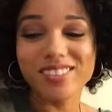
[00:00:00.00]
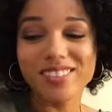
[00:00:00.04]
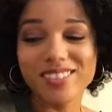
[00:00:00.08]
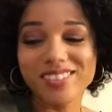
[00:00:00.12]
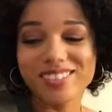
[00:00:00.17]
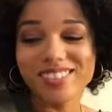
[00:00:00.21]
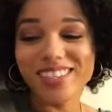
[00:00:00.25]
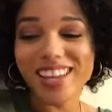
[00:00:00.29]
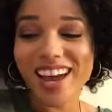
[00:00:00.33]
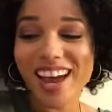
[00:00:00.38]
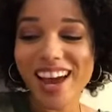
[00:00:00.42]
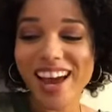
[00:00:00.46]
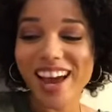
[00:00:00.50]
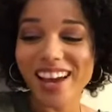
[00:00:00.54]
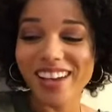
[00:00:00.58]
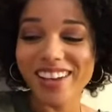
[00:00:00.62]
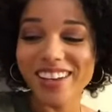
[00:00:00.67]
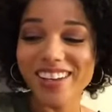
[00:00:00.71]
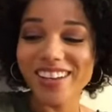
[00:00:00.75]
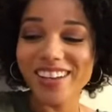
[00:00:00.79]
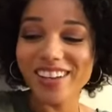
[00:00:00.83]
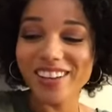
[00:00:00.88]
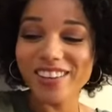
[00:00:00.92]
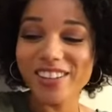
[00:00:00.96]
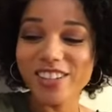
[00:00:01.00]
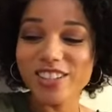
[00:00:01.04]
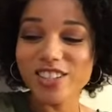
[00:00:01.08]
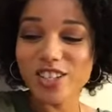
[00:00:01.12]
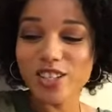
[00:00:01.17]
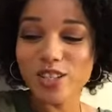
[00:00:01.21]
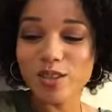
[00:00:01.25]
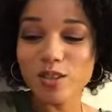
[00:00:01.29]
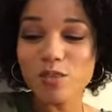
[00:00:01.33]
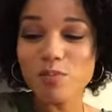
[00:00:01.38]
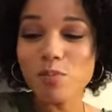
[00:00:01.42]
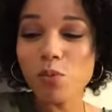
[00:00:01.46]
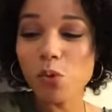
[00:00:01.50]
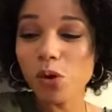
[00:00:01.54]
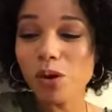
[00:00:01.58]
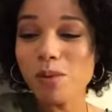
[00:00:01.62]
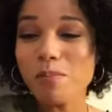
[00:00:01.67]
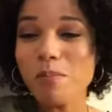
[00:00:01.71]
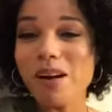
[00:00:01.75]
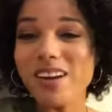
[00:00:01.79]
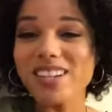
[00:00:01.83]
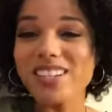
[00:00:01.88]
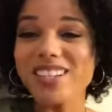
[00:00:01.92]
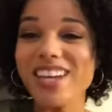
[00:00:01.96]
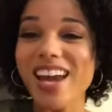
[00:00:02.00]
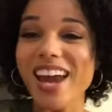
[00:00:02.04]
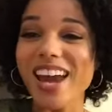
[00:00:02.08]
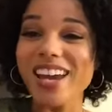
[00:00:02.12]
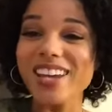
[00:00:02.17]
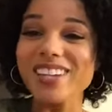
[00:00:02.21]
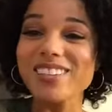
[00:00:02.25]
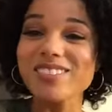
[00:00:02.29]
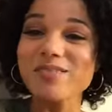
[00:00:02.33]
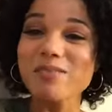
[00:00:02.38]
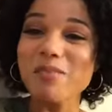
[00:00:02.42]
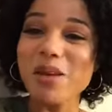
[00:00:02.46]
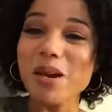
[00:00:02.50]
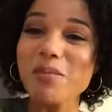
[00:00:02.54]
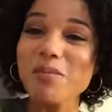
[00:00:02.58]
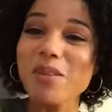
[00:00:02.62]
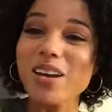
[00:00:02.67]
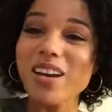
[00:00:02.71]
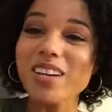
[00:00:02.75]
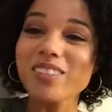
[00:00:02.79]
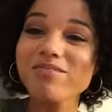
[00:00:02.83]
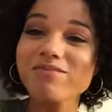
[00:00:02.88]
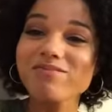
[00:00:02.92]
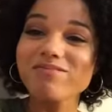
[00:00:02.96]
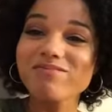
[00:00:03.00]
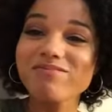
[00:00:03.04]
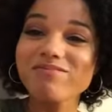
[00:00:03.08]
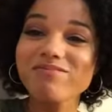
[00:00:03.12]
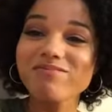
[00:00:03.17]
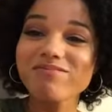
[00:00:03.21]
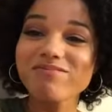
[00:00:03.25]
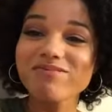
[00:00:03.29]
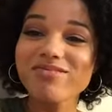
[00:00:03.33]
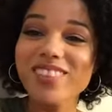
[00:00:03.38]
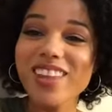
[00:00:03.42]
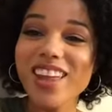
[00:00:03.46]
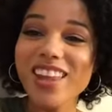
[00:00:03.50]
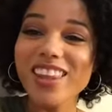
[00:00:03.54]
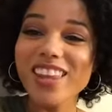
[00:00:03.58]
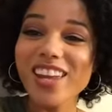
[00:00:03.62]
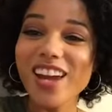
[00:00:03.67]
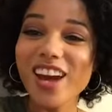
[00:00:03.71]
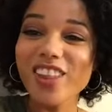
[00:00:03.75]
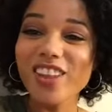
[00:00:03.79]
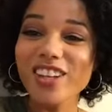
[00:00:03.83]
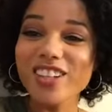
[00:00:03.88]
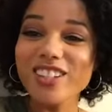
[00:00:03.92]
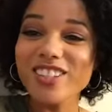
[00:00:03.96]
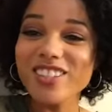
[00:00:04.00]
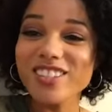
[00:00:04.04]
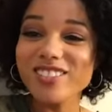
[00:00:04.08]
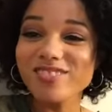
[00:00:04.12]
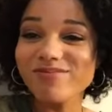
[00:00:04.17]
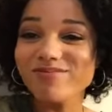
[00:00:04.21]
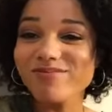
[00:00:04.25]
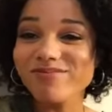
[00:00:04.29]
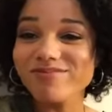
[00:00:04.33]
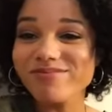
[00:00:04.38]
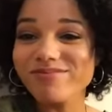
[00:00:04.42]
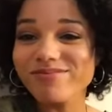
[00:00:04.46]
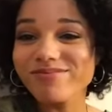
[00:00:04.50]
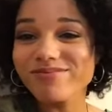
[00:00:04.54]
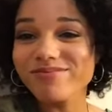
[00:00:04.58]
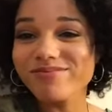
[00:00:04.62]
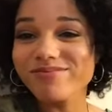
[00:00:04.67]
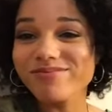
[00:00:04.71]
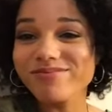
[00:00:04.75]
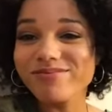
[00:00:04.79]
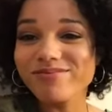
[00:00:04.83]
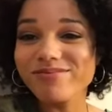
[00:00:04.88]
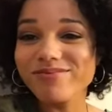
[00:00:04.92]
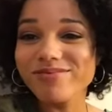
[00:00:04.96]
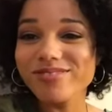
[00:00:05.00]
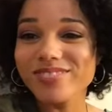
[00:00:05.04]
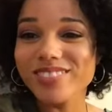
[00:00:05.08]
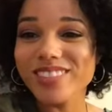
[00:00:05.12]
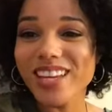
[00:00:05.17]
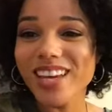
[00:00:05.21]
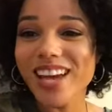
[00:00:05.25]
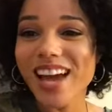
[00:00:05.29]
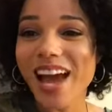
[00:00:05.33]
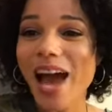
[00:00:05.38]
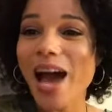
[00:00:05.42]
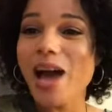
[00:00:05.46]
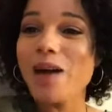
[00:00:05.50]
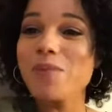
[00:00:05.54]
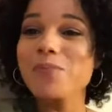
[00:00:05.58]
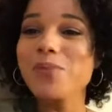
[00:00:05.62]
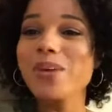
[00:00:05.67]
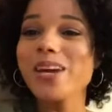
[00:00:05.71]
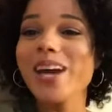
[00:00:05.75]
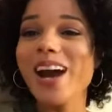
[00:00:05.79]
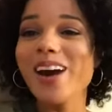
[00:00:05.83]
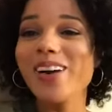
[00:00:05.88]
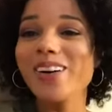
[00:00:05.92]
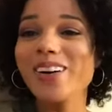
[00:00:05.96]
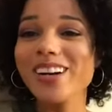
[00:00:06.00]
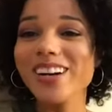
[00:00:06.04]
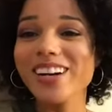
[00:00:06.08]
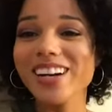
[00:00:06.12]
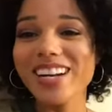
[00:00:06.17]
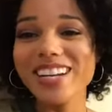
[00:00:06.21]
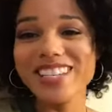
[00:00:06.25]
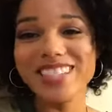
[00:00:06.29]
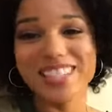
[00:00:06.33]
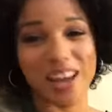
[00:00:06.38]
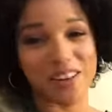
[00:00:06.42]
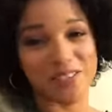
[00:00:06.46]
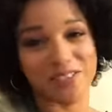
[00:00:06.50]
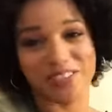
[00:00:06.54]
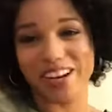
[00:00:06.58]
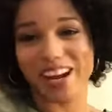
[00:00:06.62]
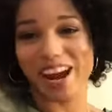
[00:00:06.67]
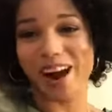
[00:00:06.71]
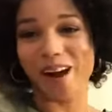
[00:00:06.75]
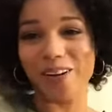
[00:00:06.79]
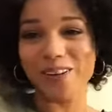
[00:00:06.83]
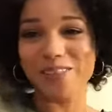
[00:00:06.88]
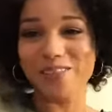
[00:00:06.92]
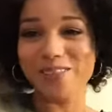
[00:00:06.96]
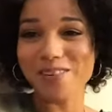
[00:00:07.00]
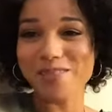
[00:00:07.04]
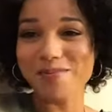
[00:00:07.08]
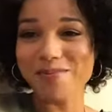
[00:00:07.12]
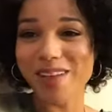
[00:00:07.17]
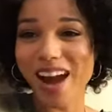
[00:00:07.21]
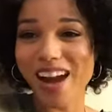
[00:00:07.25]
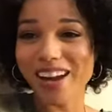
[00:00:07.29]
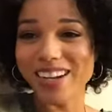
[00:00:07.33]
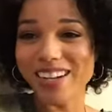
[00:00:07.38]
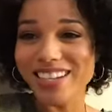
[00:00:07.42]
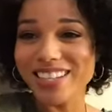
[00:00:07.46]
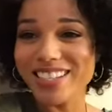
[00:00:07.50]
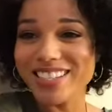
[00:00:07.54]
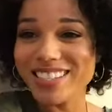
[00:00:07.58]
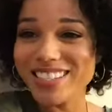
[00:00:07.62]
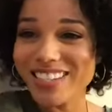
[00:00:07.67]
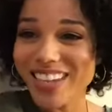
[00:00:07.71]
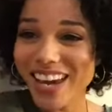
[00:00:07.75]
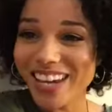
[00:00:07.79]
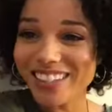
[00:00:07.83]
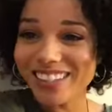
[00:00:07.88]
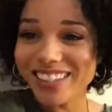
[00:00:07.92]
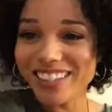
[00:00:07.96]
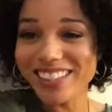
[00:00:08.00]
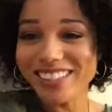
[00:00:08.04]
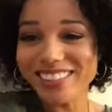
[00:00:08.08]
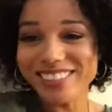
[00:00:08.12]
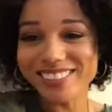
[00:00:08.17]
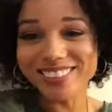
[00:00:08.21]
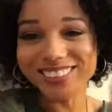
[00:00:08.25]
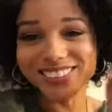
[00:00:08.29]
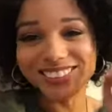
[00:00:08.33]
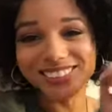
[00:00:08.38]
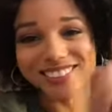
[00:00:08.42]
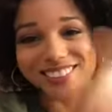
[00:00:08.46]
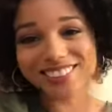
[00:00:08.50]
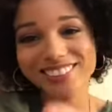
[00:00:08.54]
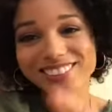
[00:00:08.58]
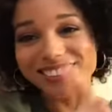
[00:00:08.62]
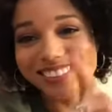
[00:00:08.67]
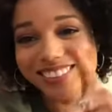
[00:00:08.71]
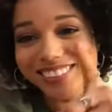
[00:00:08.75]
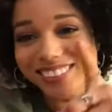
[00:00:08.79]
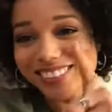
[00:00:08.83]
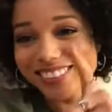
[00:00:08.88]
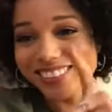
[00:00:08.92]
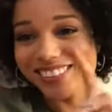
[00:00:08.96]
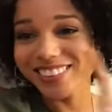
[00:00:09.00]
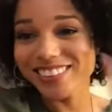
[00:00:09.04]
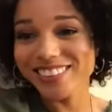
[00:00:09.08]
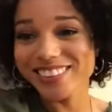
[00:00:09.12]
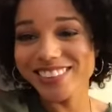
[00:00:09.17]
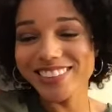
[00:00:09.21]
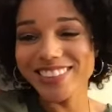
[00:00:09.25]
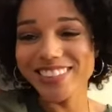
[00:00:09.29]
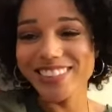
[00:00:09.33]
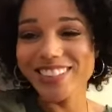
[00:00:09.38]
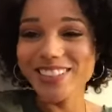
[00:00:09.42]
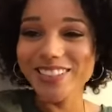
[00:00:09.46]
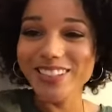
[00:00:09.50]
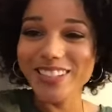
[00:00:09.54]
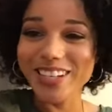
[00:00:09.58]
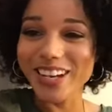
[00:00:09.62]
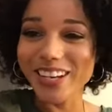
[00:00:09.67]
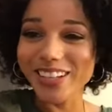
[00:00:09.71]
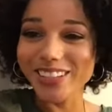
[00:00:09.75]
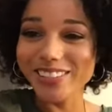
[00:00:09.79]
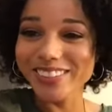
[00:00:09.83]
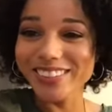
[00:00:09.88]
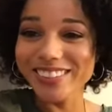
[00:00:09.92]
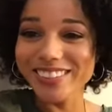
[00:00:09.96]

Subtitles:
yeah, you know, they're just more mundane, maybe, than the others. Happy hour is every hour for Magnus. Caitlin, you know.